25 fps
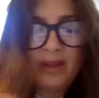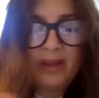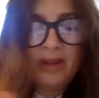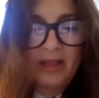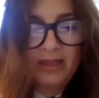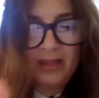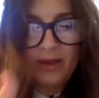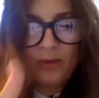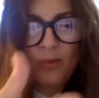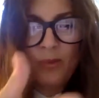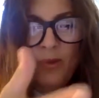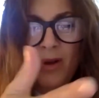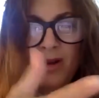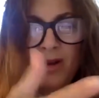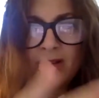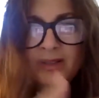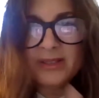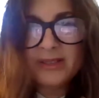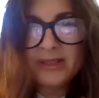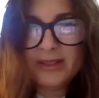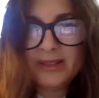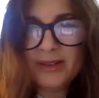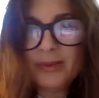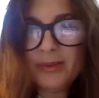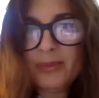I think
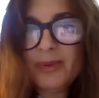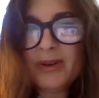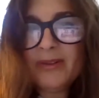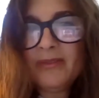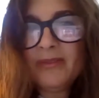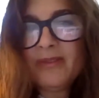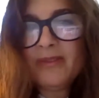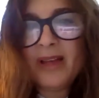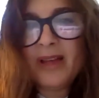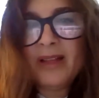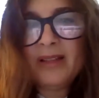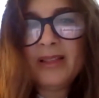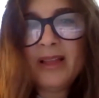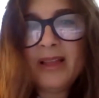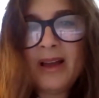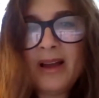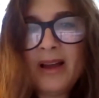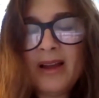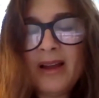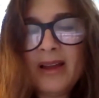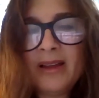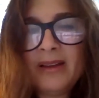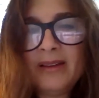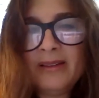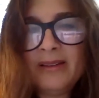walks a little bit of that
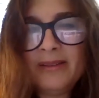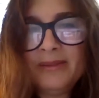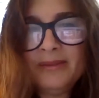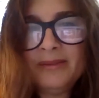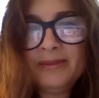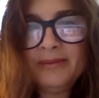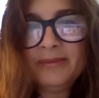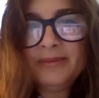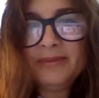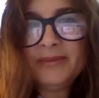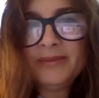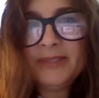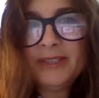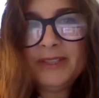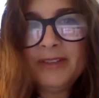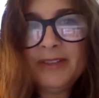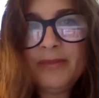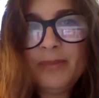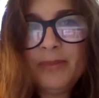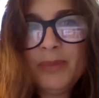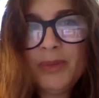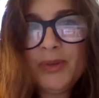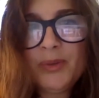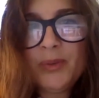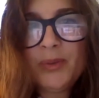line of
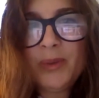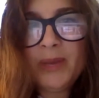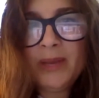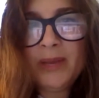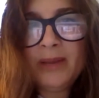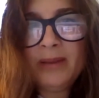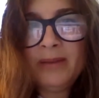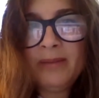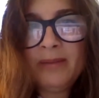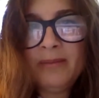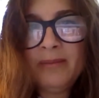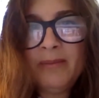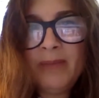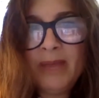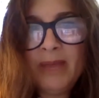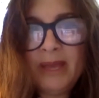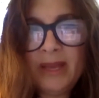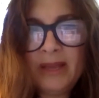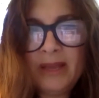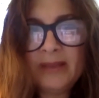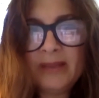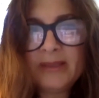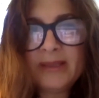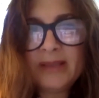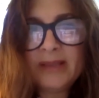between
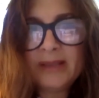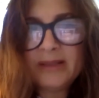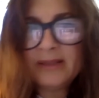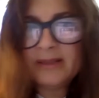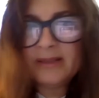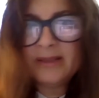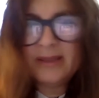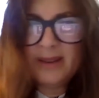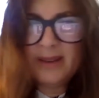making sense and